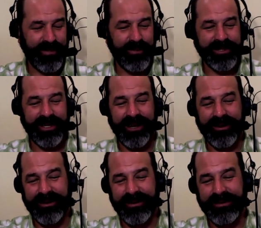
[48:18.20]
we'll see how
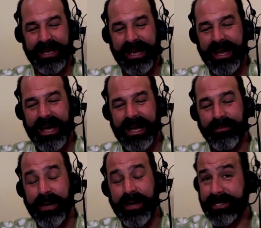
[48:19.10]
it goes. Uh,
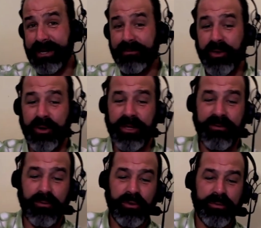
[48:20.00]
because it's never too early
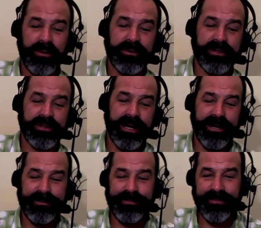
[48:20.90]
for rumors.
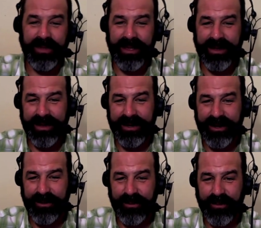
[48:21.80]
Uh, you
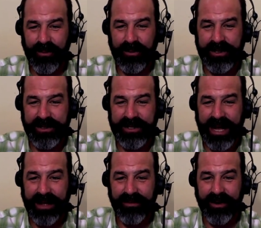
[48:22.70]
know, we'll just
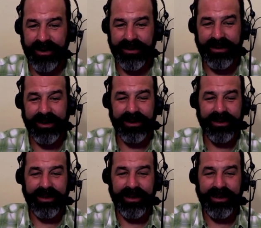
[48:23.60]
end on. Uh,